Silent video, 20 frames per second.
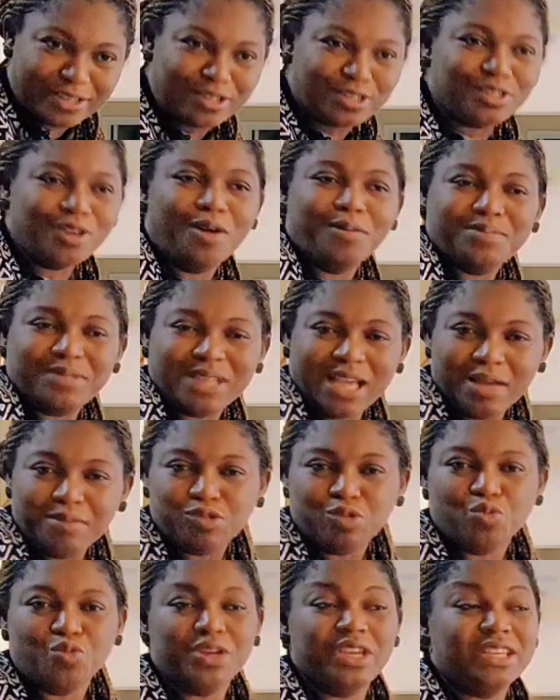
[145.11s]
Sometimes
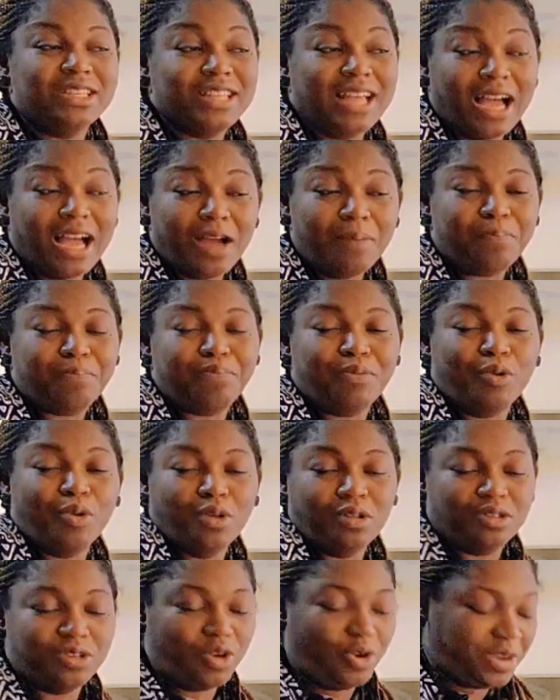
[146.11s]
you either
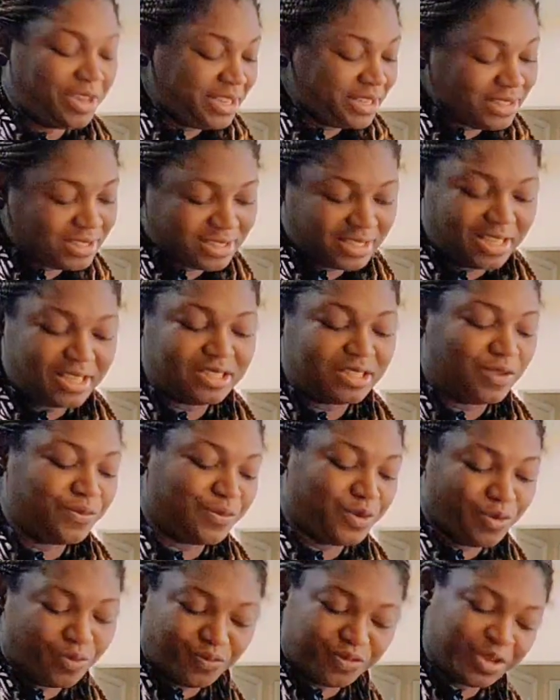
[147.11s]
pull your instinct. If
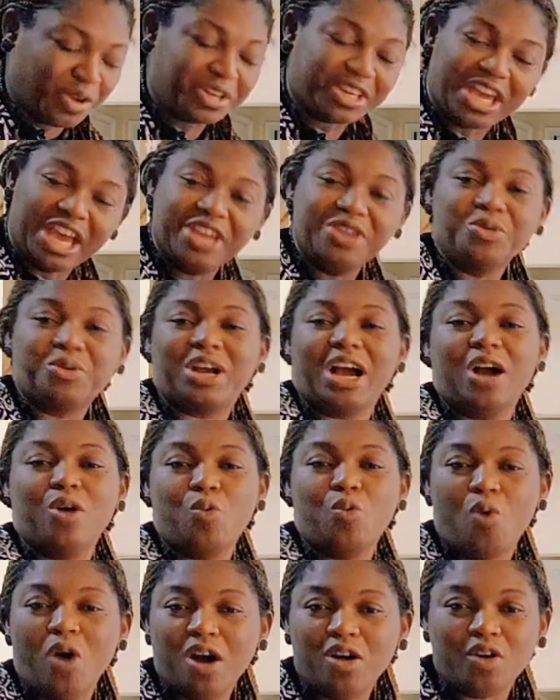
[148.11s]
it's okay, you can
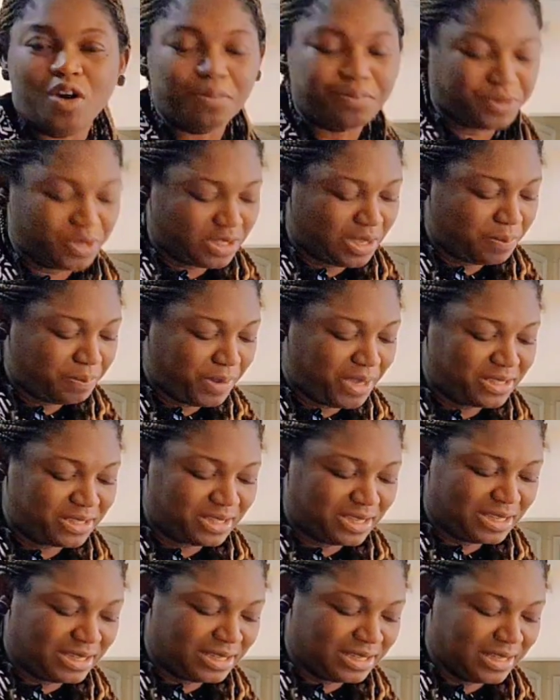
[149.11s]
walk up to the
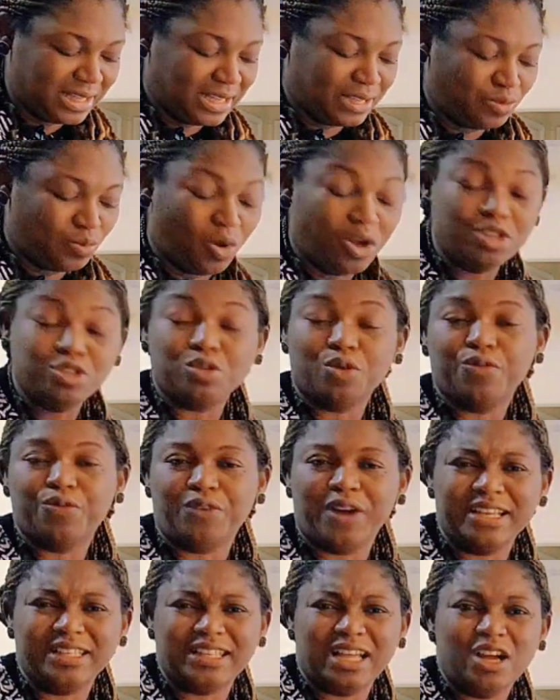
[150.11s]
person and want to
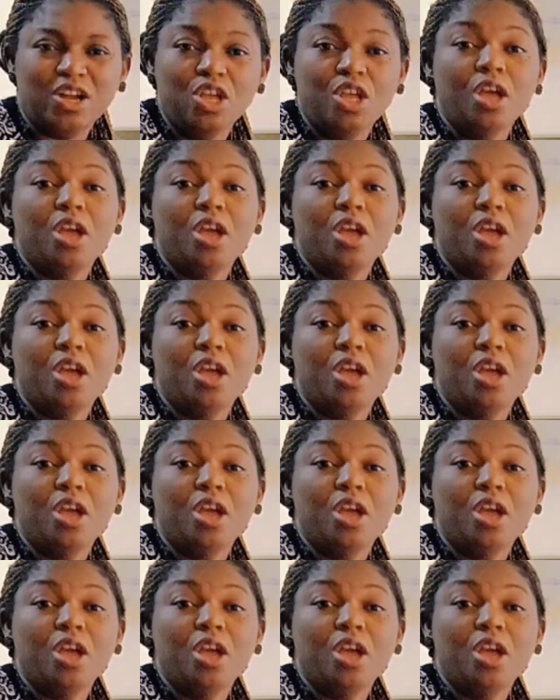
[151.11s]
find out.